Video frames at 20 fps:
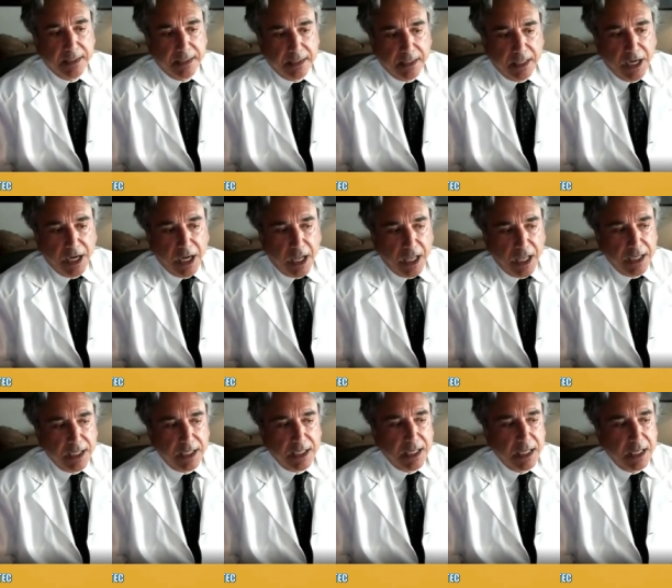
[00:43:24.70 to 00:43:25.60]
I
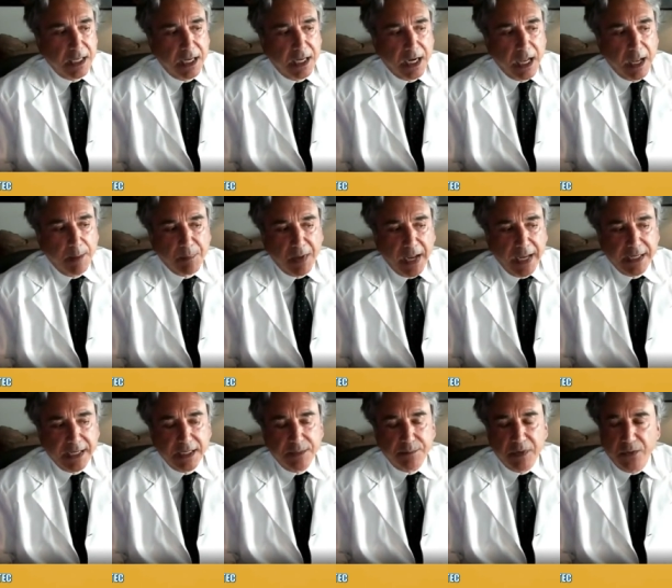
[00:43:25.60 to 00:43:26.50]

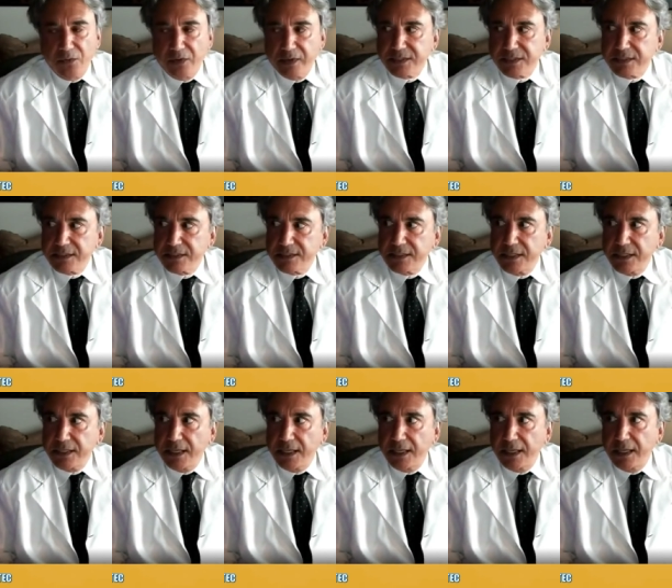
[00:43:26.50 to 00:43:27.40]
did my
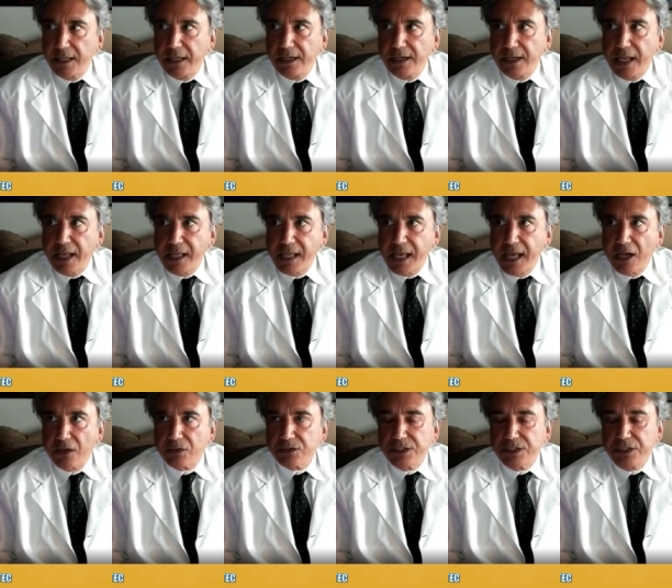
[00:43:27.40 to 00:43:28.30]
residency in a
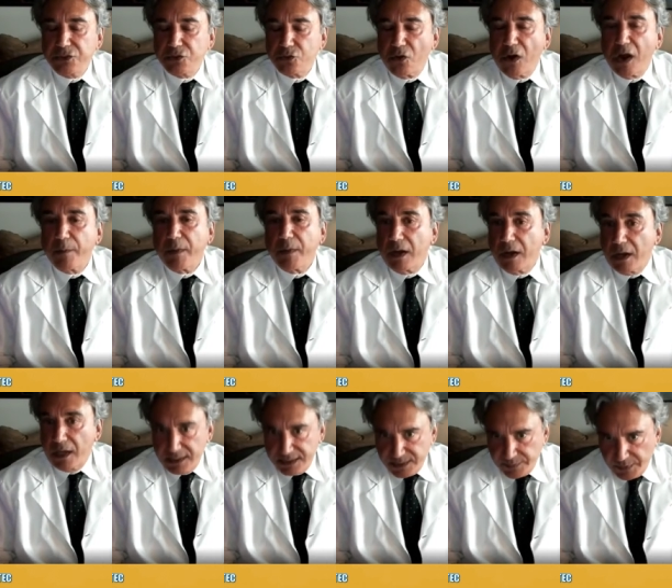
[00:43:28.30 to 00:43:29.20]
county trauma
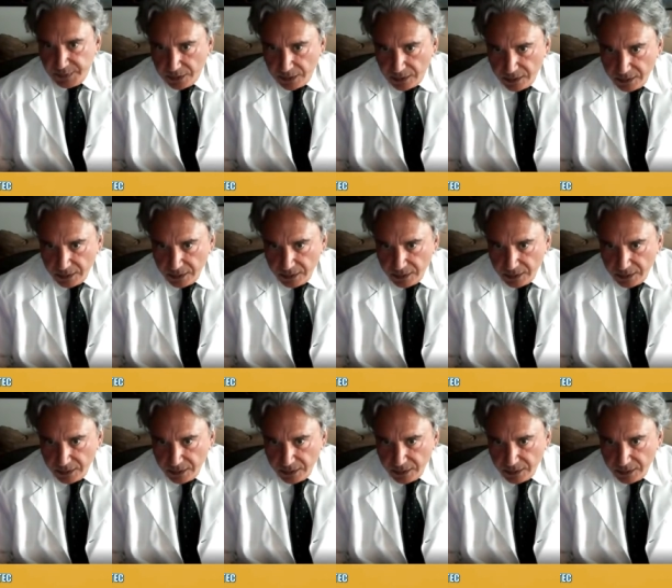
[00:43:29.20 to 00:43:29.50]
hospital.